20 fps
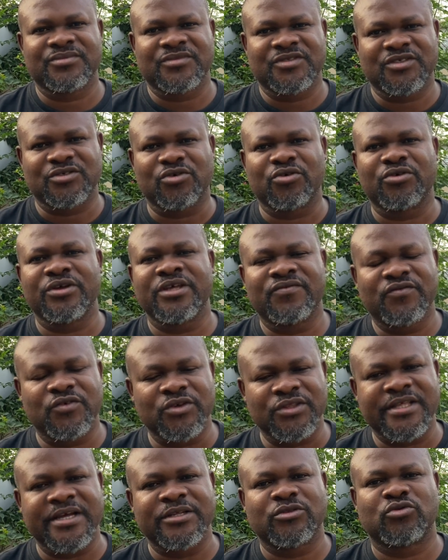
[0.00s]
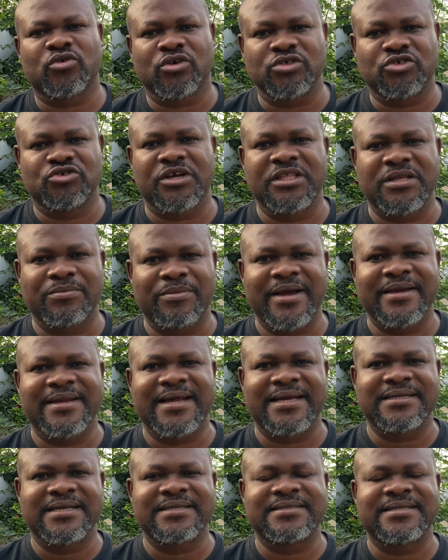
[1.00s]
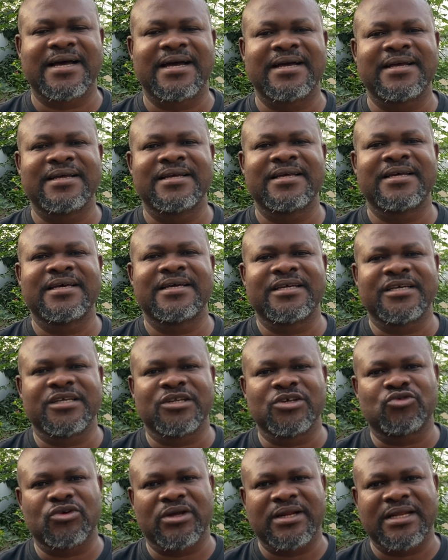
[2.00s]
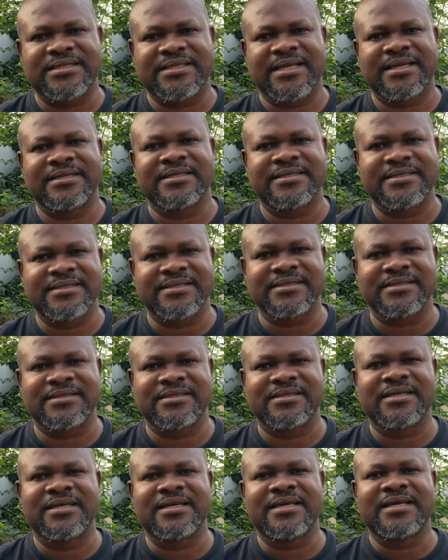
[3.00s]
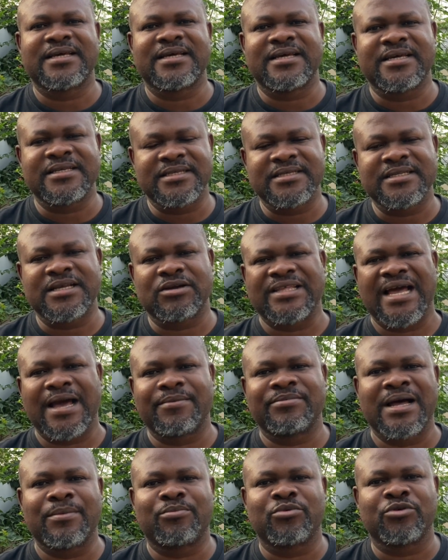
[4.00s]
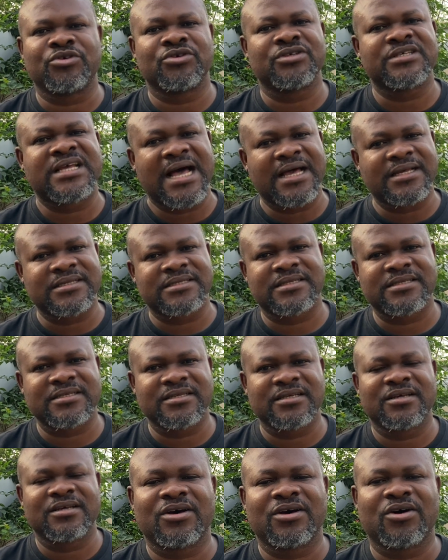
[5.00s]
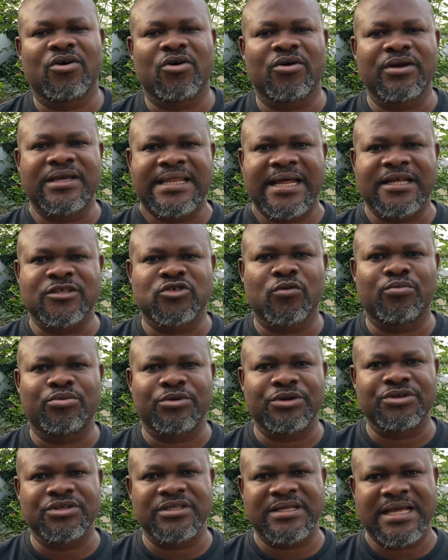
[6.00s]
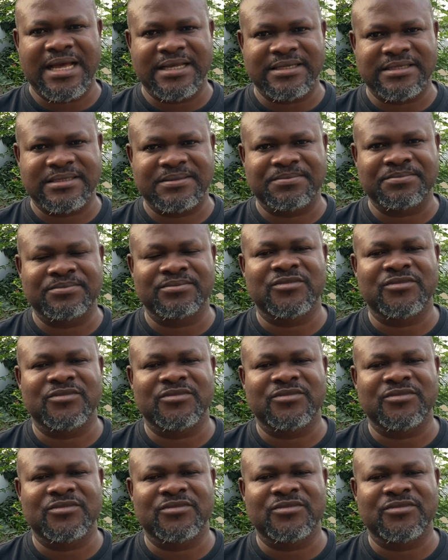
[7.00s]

So if you intend to construct a biodigester, you need to understand these things. Is it the type that produces gas or it does not produce gas?